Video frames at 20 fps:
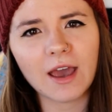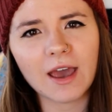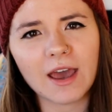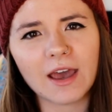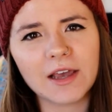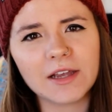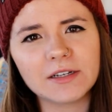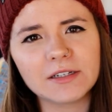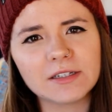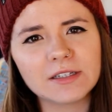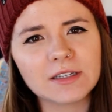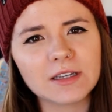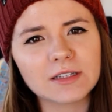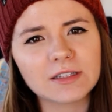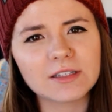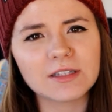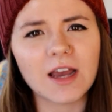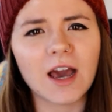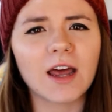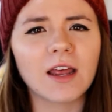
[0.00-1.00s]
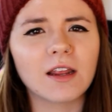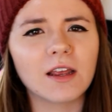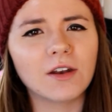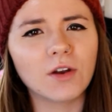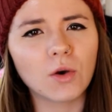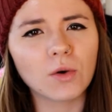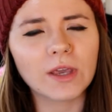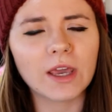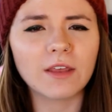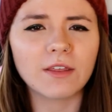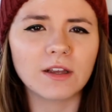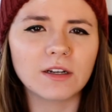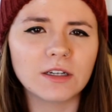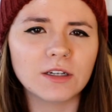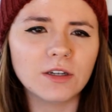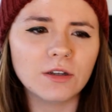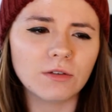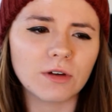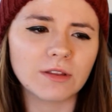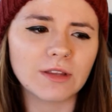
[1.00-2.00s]
and it's not an okay thing
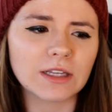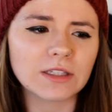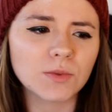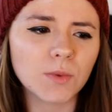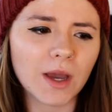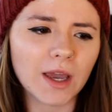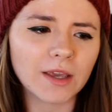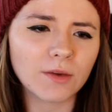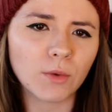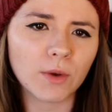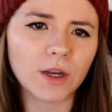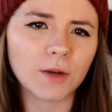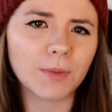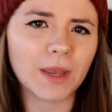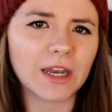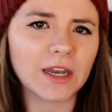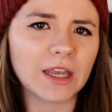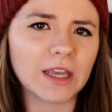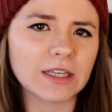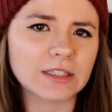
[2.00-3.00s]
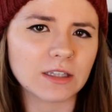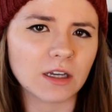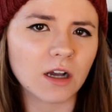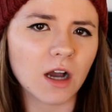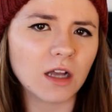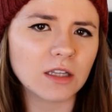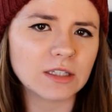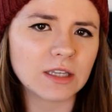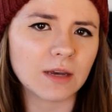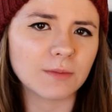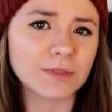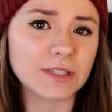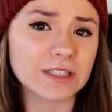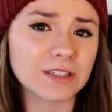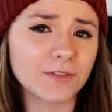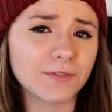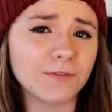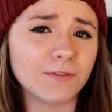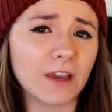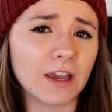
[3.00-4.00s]
to do, and that's why queerbaiting as a concept
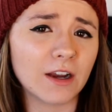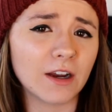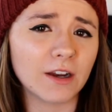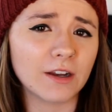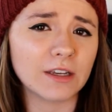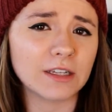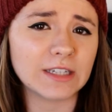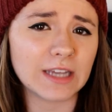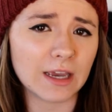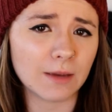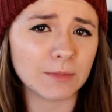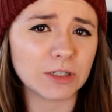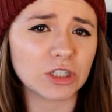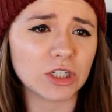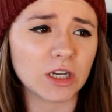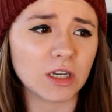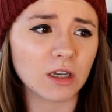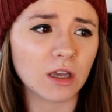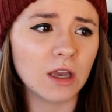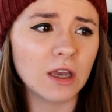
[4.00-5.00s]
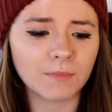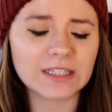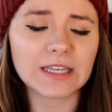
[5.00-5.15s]
is very damaging.